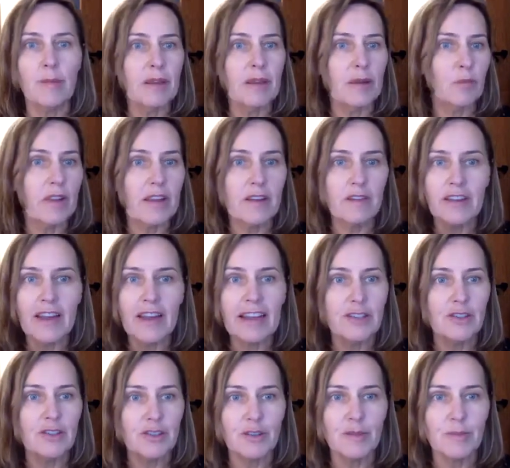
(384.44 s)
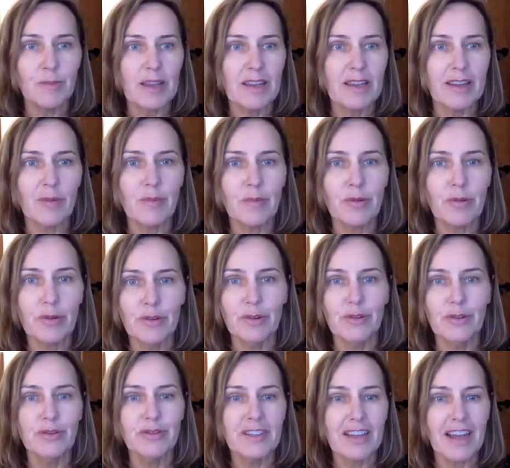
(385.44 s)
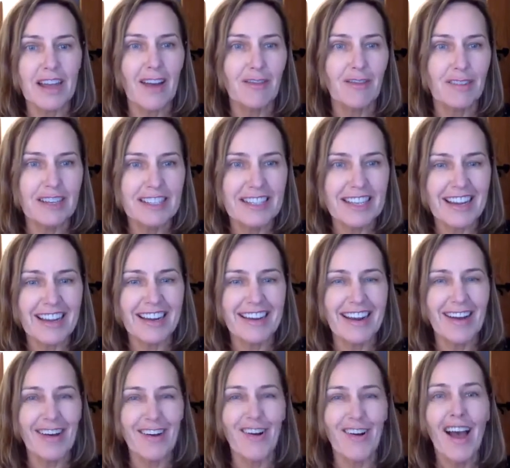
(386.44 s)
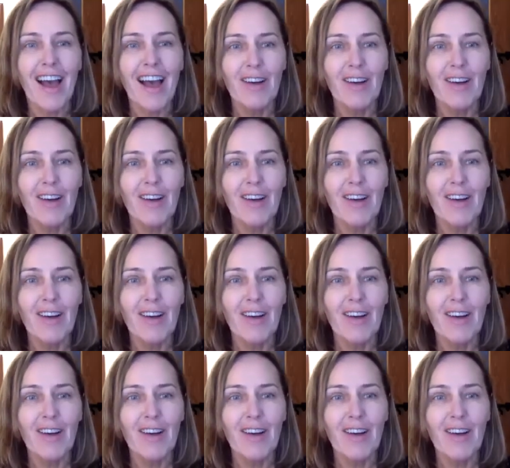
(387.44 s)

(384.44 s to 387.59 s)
We have lenders being approved every day now.